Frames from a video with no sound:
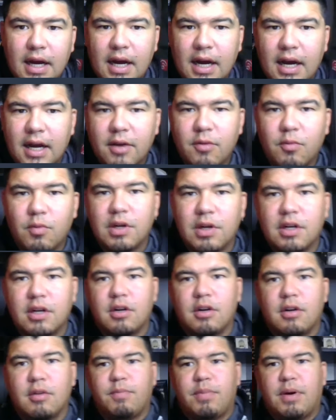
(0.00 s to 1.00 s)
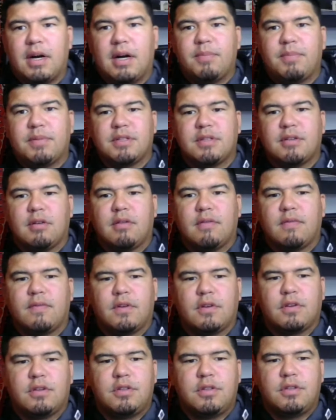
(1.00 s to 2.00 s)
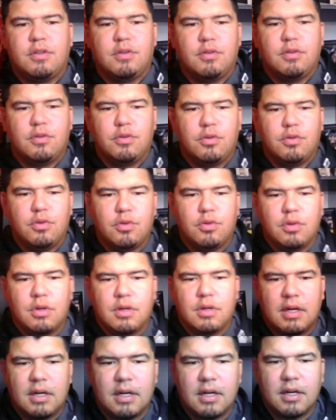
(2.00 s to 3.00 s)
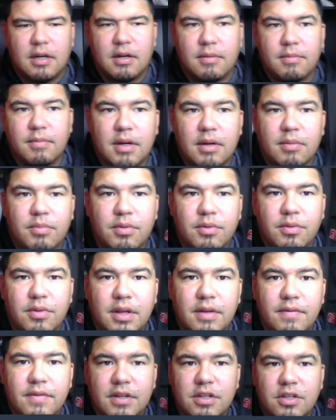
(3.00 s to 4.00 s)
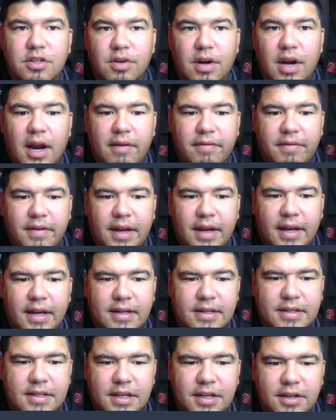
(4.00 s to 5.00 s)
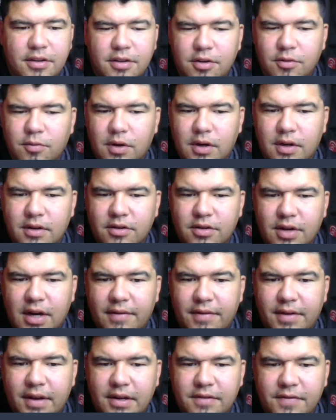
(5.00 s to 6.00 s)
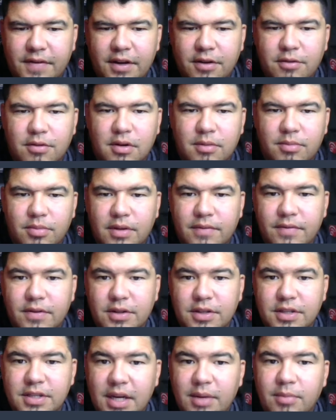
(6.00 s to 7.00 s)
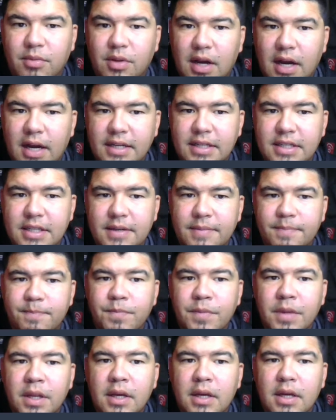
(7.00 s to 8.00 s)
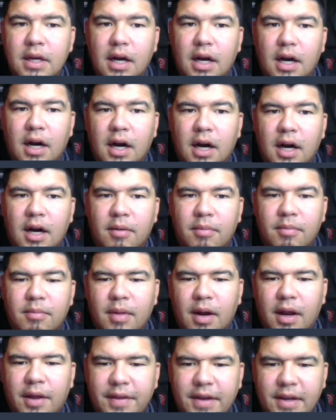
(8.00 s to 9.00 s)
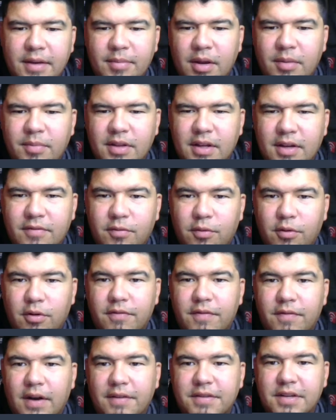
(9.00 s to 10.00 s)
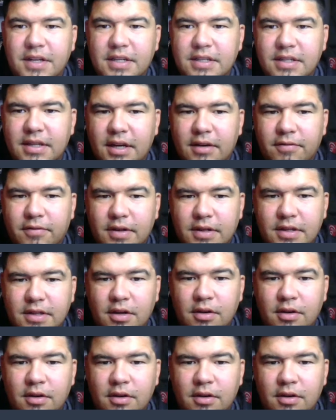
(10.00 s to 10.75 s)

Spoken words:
I will pop us over to I believe it's DraftKings, either one, DraftKings, FanDuel, I believe are the same lines. I think it might be like 4 or 5 cents different,